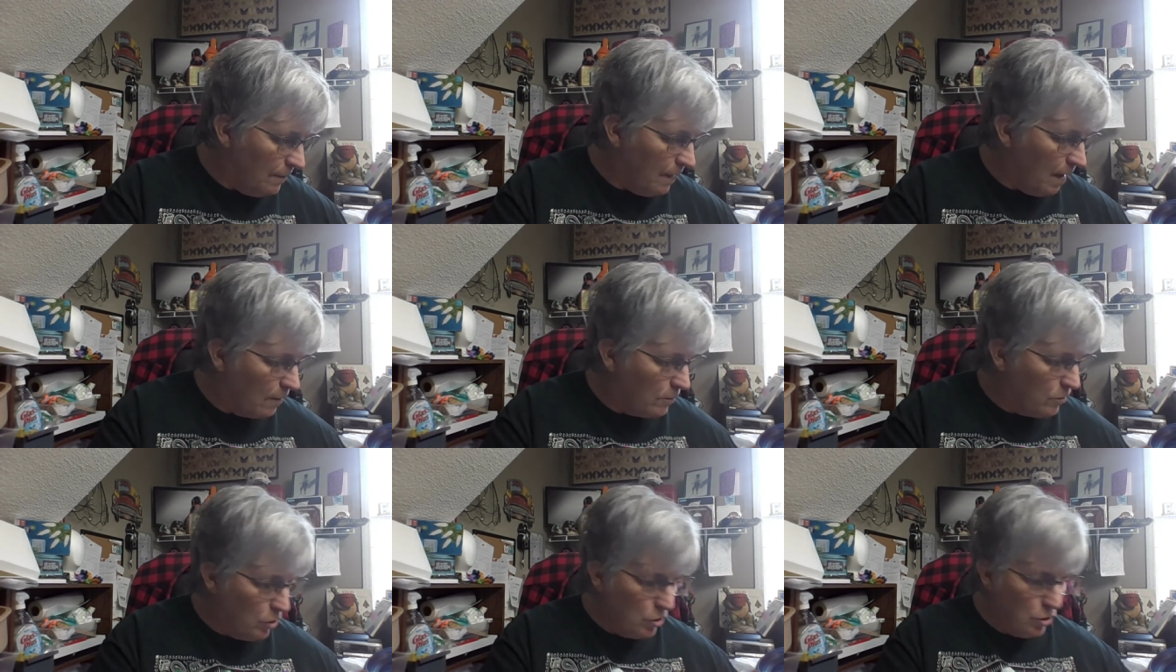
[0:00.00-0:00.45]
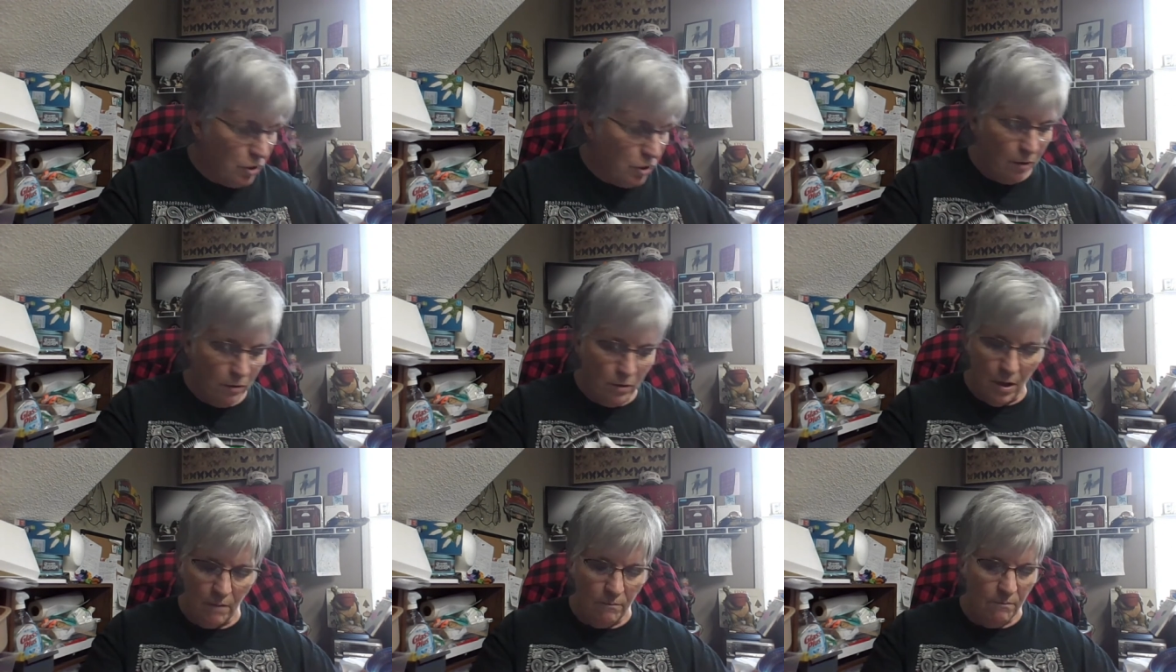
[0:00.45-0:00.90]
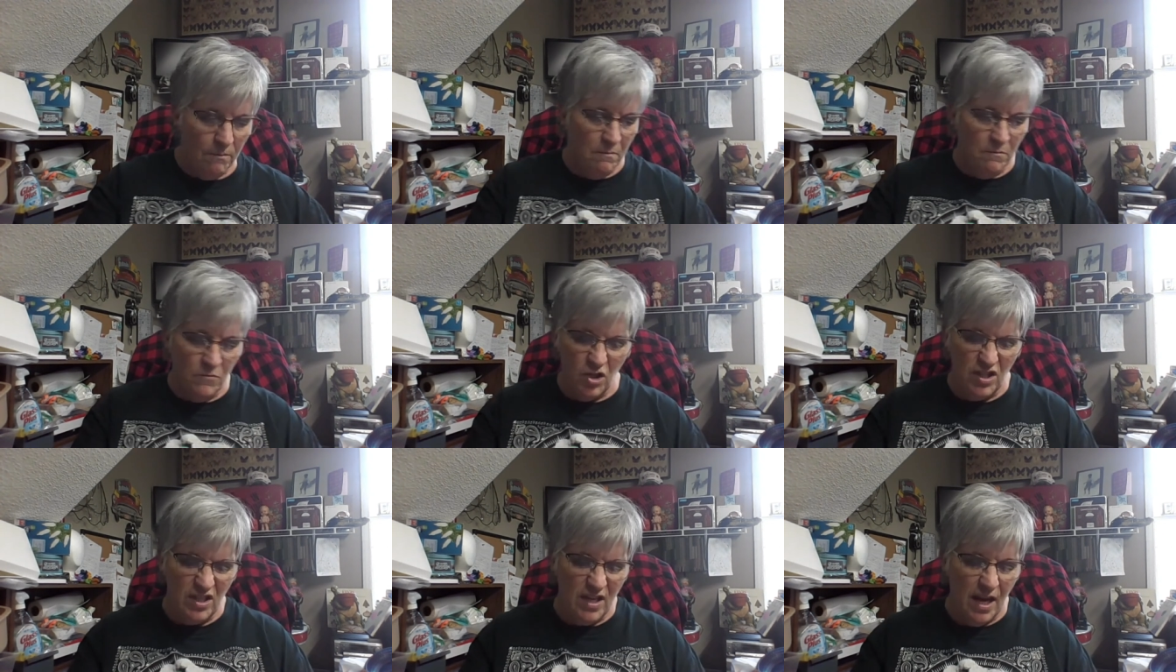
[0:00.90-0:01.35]
I'll just show you
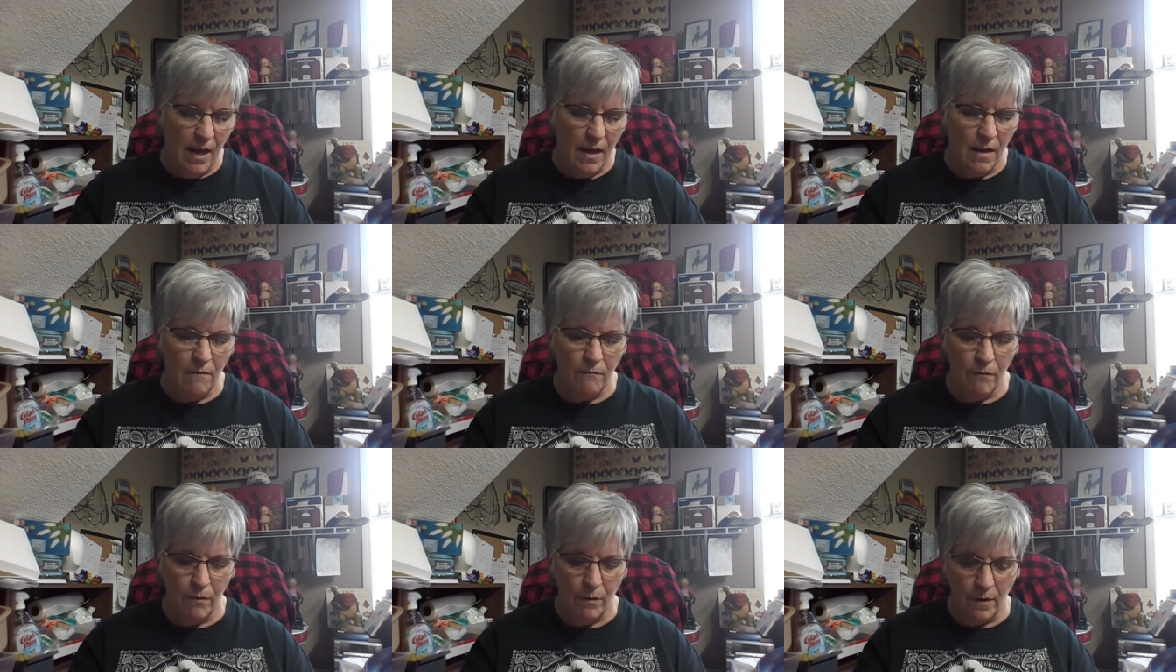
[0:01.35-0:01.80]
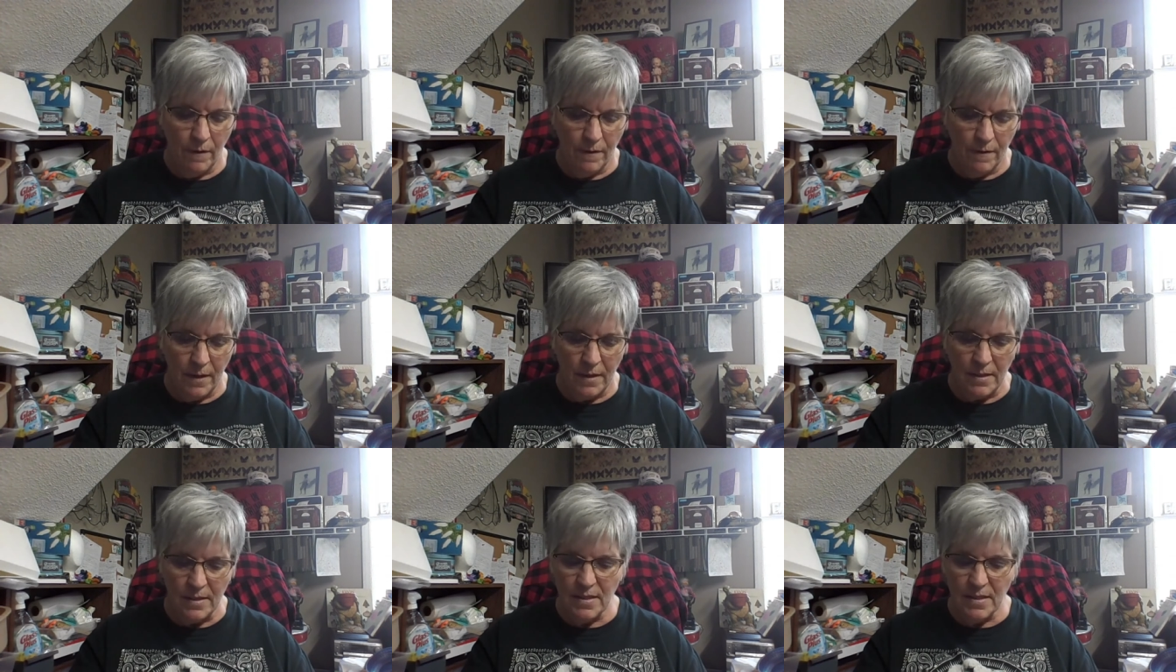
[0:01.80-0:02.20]
just a handful of things.